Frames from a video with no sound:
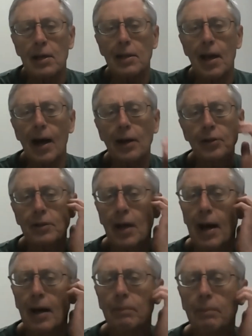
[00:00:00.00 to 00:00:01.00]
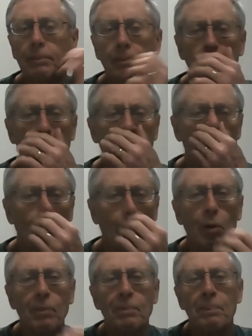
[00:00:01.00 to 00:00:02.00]
Yes. Um,
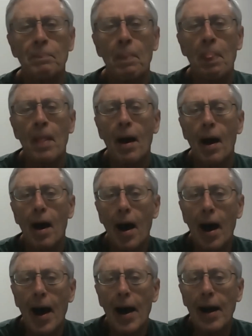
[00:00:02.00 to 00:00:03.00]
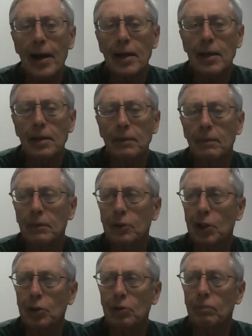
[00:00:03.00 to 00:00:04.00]
so I
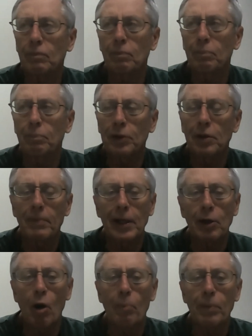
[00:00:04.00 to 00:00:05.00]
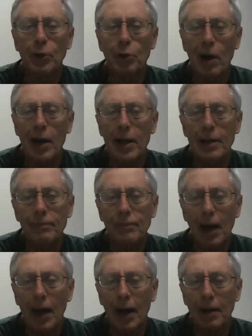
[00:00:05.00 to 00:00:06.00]
just put them in an open tray.
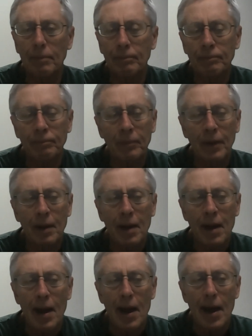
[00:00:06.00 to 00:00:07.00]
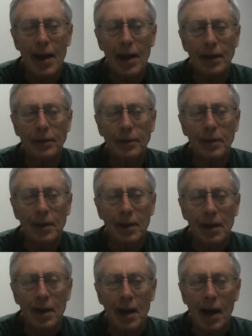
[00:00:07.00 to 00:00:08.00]
Um, and
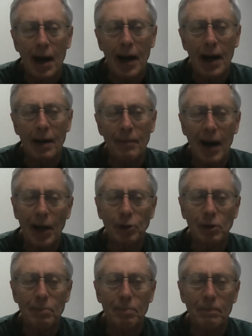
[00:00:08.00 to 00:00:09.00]
uh, I actually